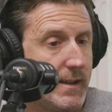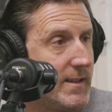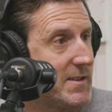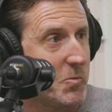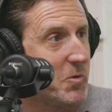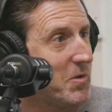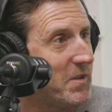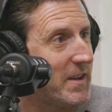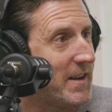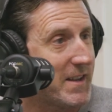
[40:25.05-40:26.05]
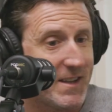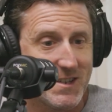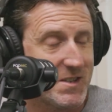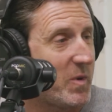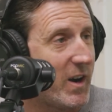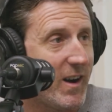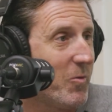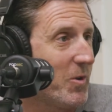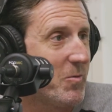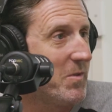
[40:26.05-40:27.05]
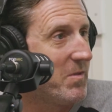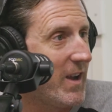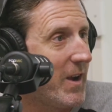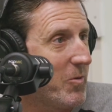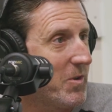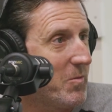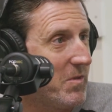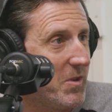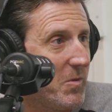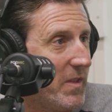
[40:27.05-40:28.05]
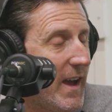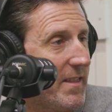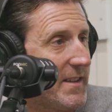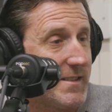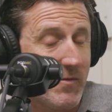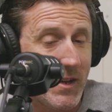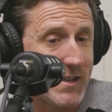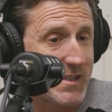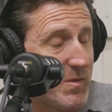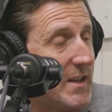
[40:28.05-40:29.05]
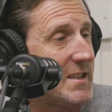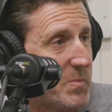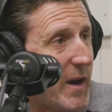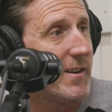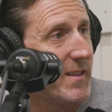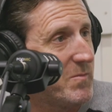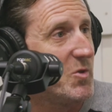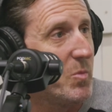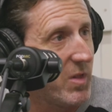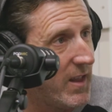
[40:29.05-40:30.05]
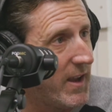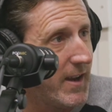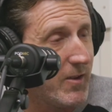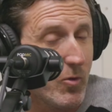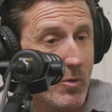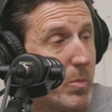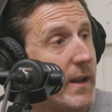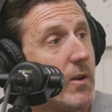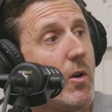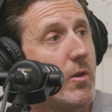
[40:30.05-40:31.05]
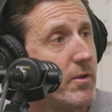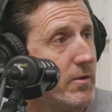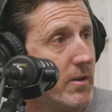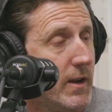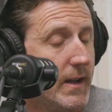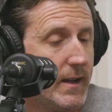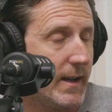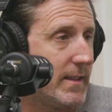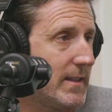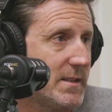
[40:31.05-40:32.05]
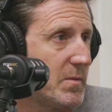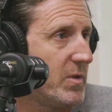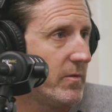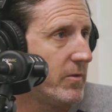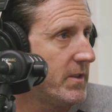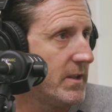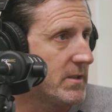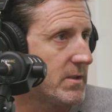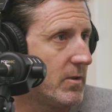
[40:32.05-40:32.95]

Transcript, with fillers: in this world, and it can inspire. I work with youth athletes. If it can inspire them to play or play harder, I think that's a beautiful thing.